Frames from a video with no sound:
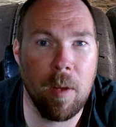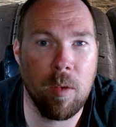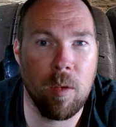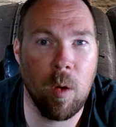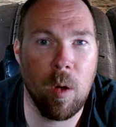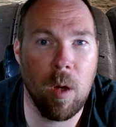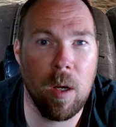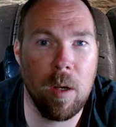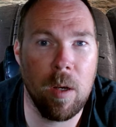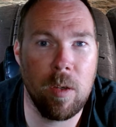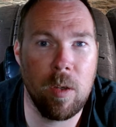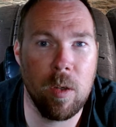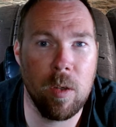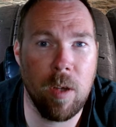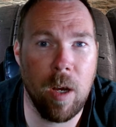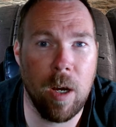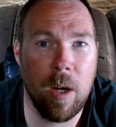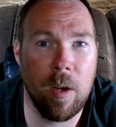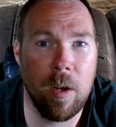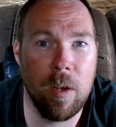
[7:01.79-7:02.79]
So your
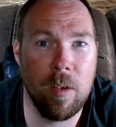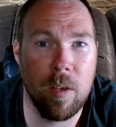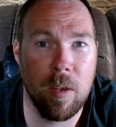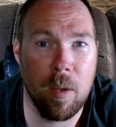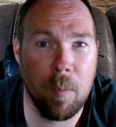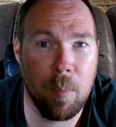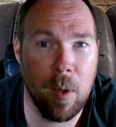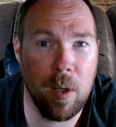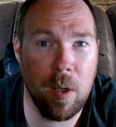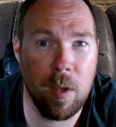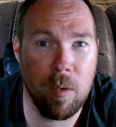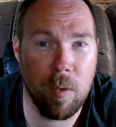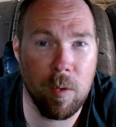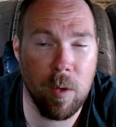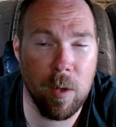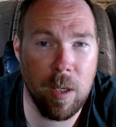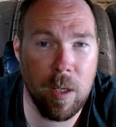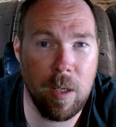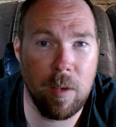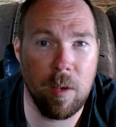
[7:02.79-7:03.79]
tire isn't the prettiest
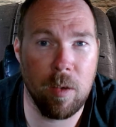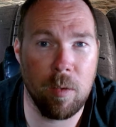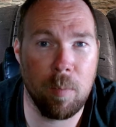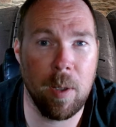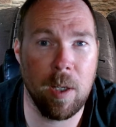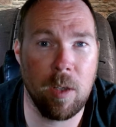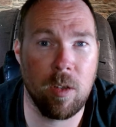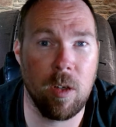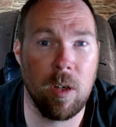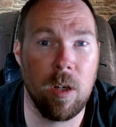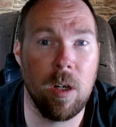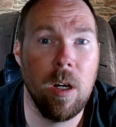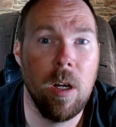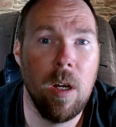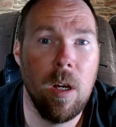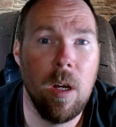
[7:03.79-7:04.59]
looking in this picture,